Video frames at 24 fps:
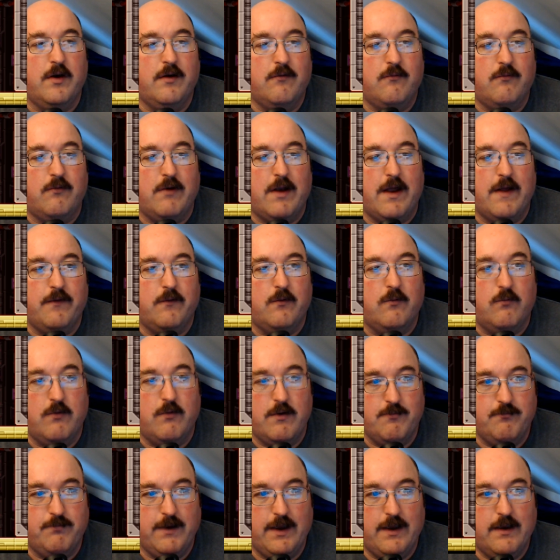rather
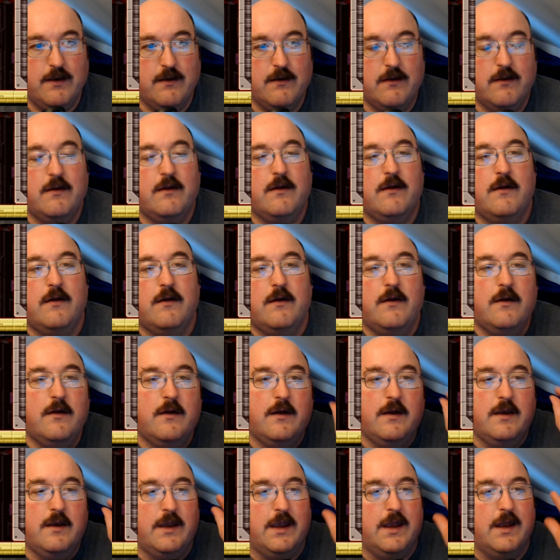wimpy.
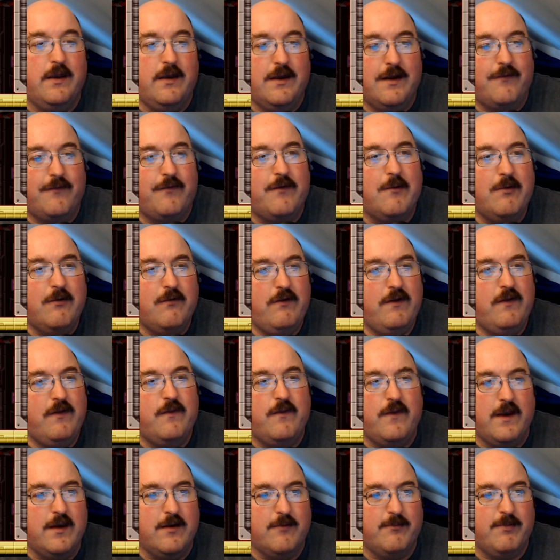Yeah, you have to really
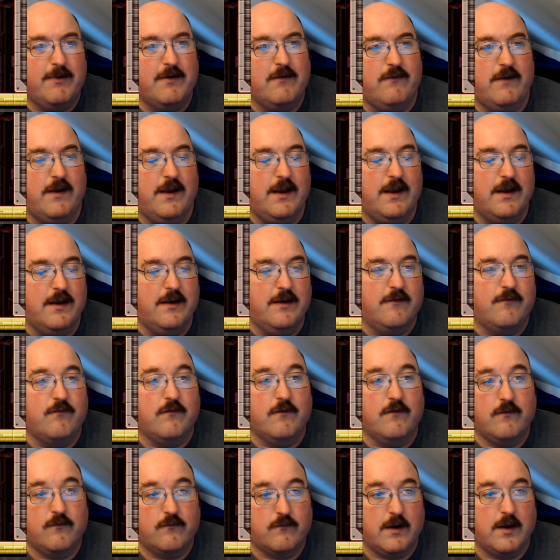think about taking hits in
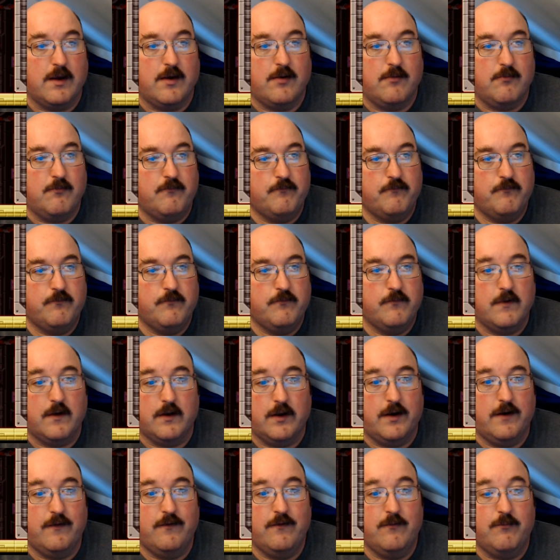this game. A
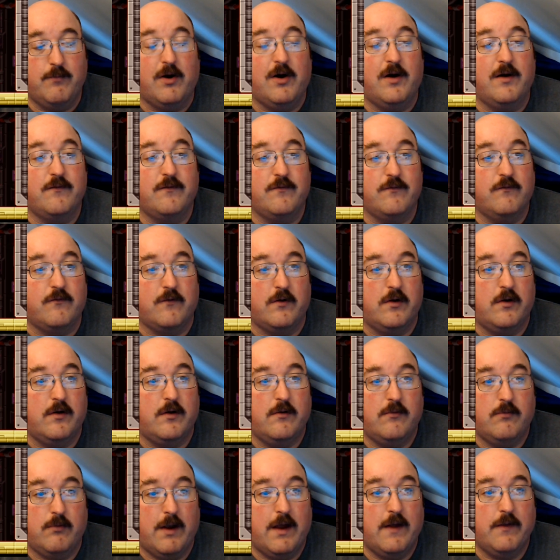lot of the bosses are
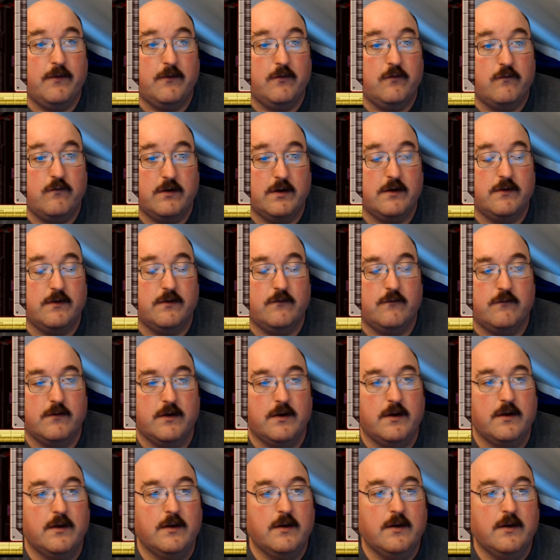rather challenging.